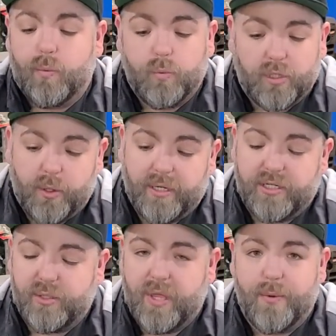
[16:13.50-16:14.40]
we're going
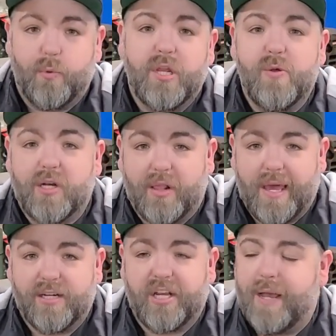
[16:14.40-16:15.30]
to then reuse our
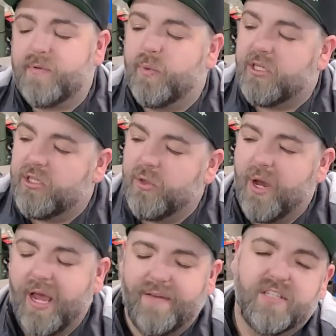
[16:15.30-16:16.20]
lash caps. We do
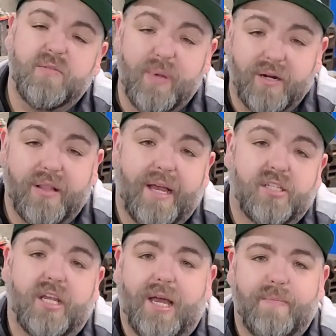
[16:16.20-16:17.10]
have spare
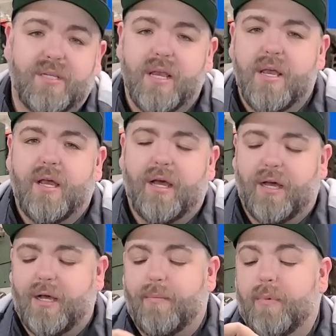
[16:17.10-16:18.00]
lash caps.
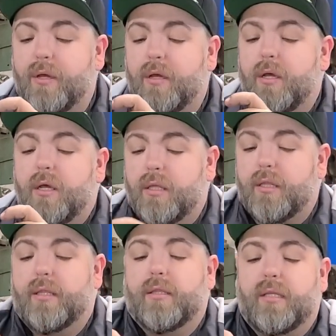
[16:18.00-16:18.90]

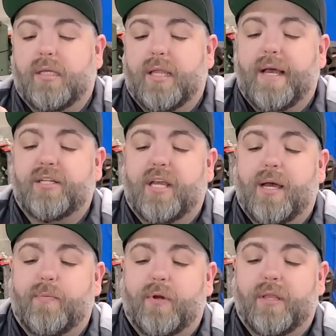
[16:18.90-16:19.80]
The lash
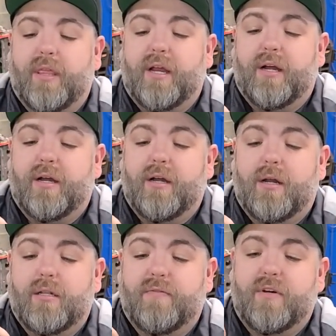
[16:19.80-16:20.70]
cap right there,
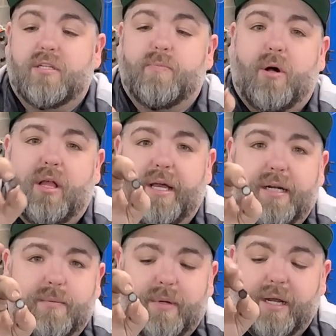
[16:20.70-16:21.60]
it's a very small
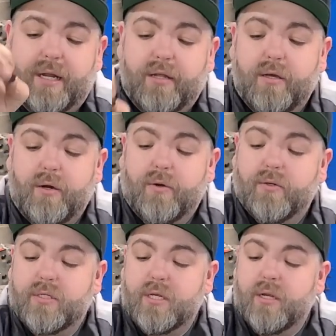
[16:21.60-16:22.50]
item, and it
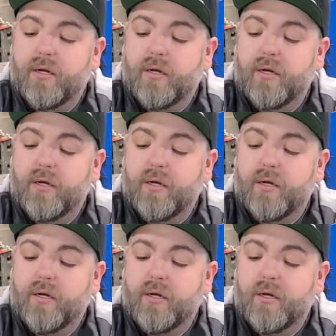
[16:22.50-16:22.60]
goes